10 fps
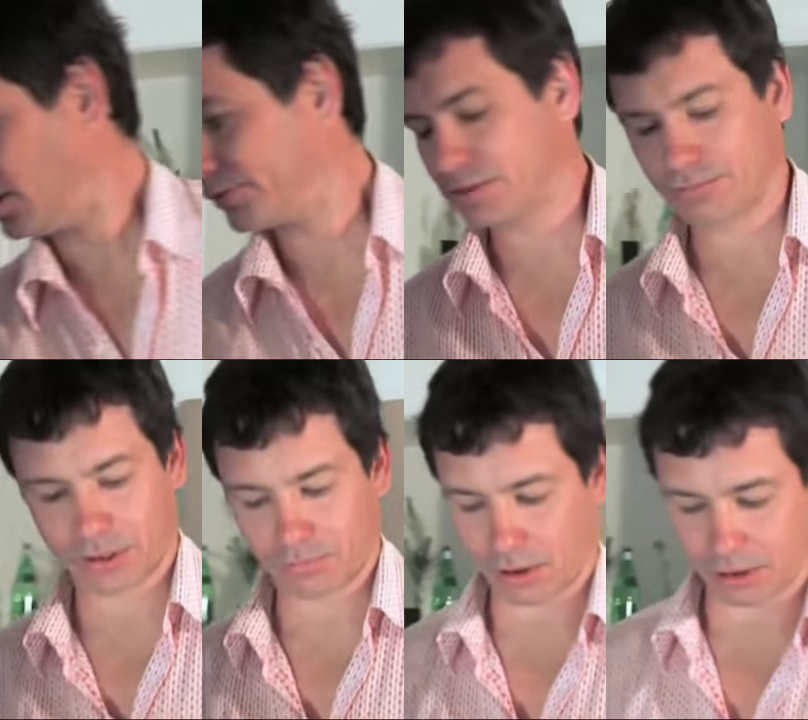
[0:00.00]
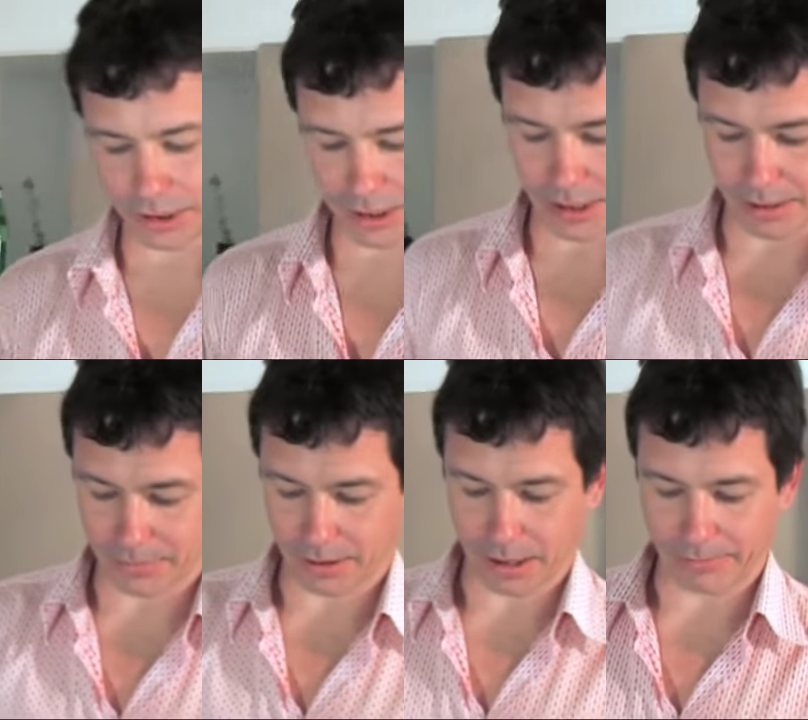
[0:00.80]
I've just pre-rolled
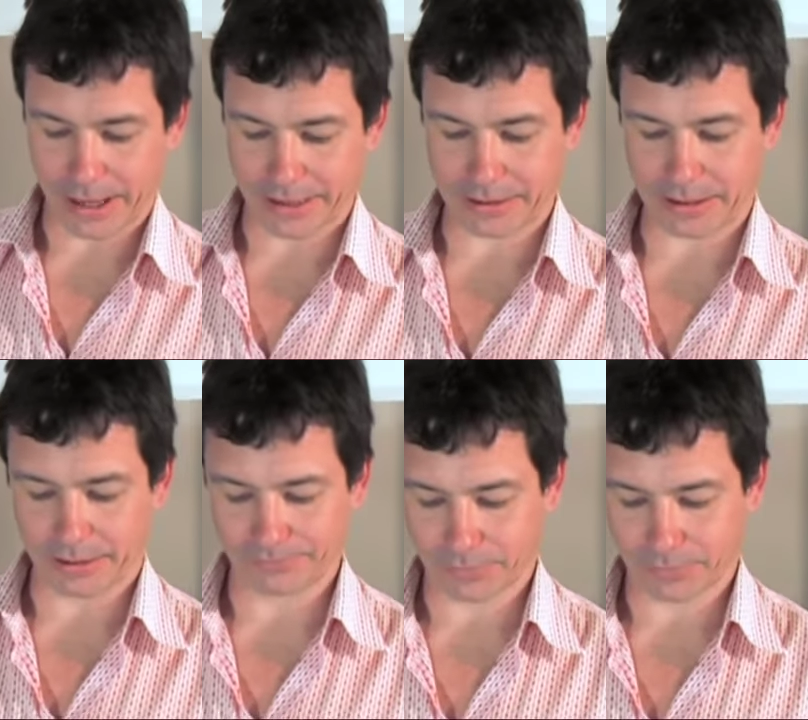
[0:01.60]
a base here.